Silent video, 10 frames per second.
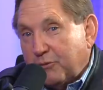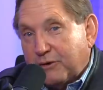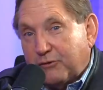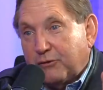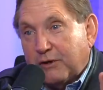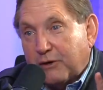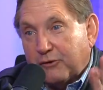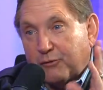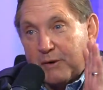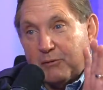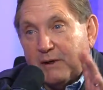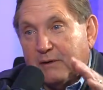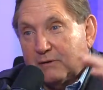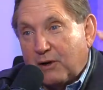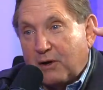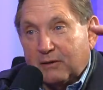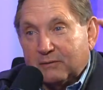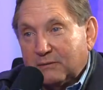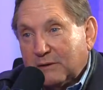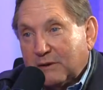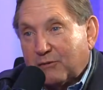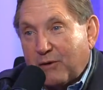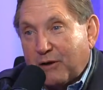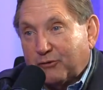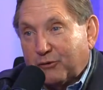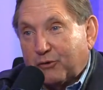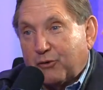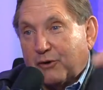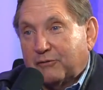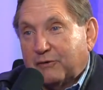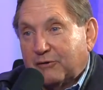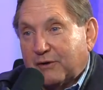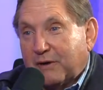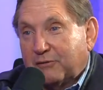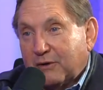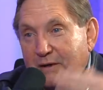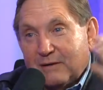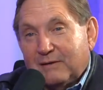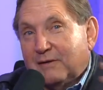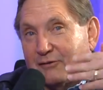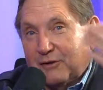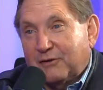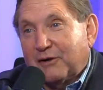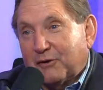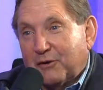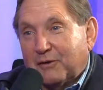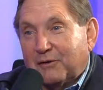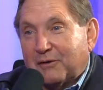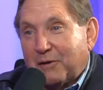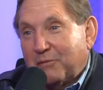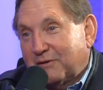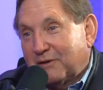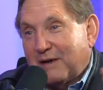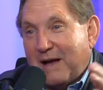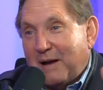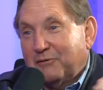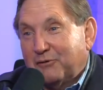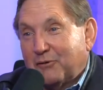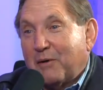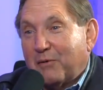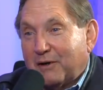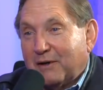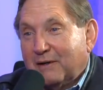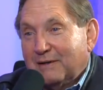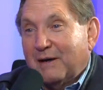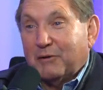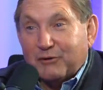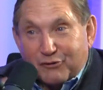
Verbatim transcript: went through their 3-week-long ground school course because I was, you know, sitting there going, okay, what's going to happen? So I went to